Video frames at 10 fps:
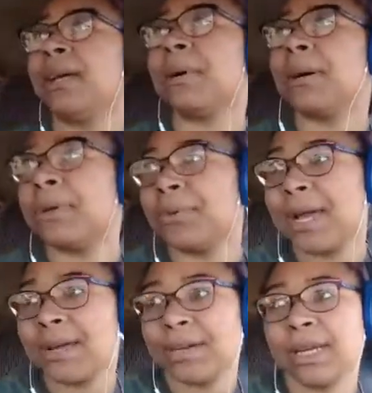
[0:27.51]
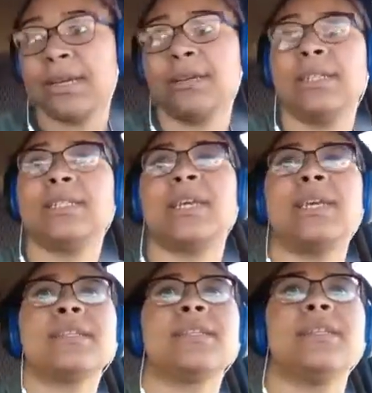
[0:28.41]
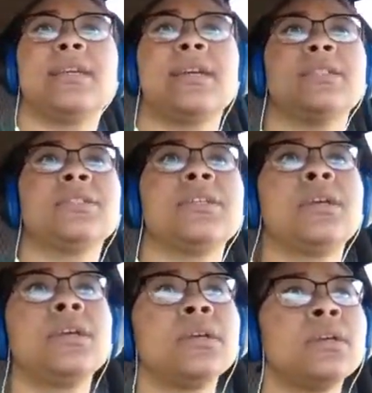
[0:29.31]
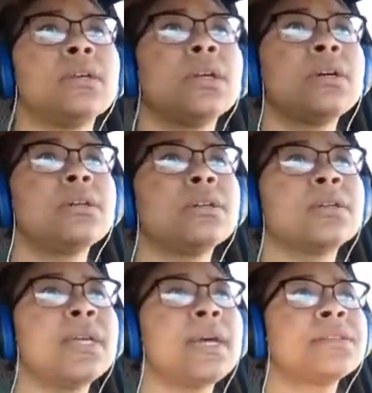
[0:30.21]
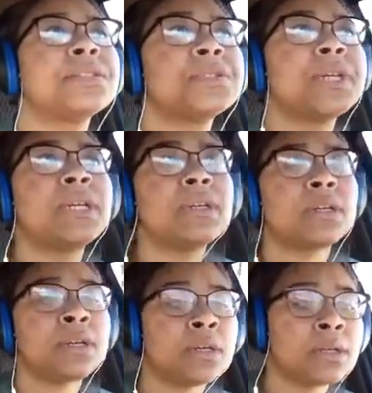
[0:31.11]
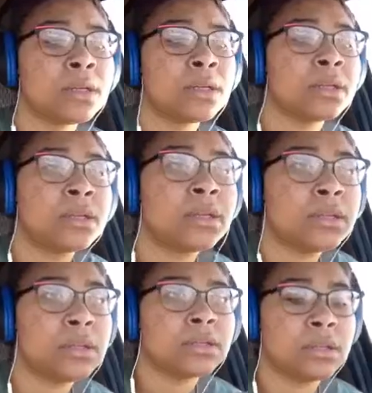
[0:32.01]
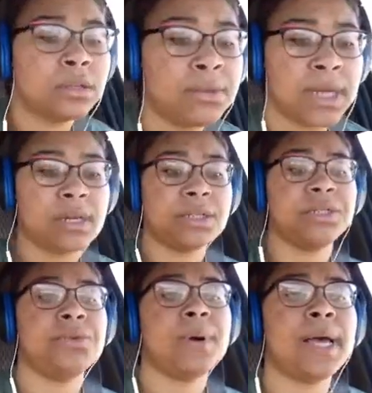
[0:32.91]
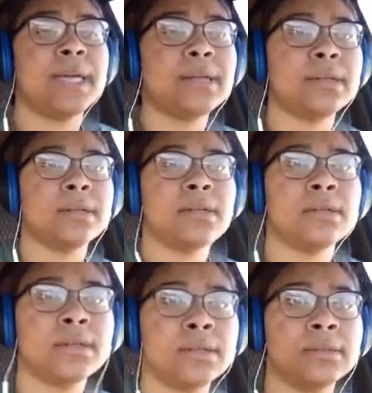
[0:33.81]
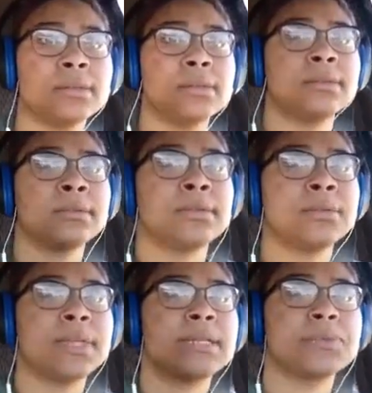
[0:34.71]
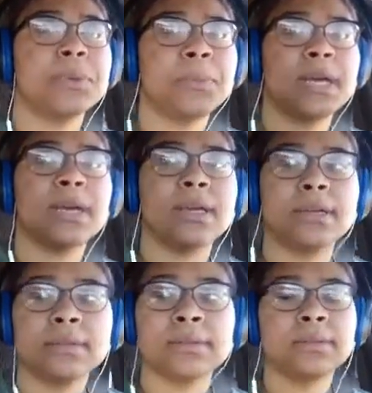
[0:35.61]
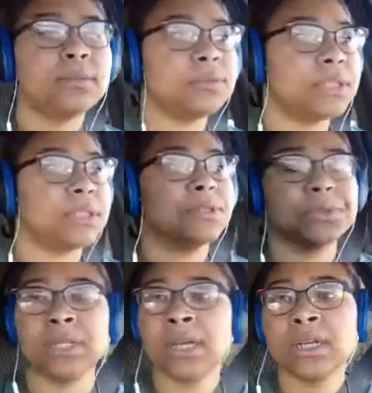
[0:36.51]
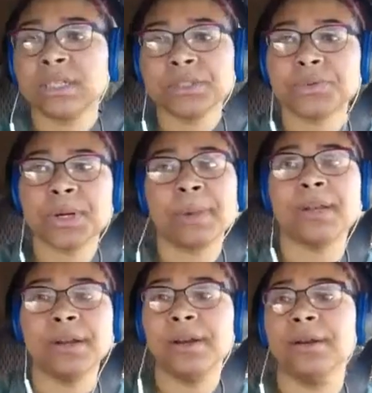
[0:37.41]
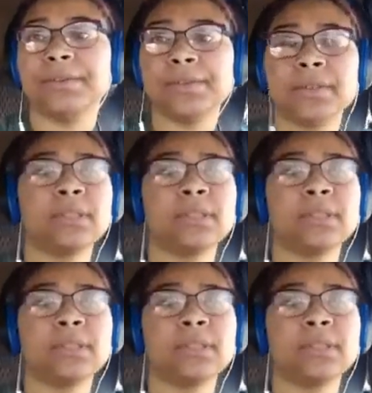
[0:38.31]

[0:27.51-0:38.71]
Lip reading: I'm coming around the hill. These kids need to get out the, girl, get out the street. You think because you white with that swoop bang. Oh, children work my nerves.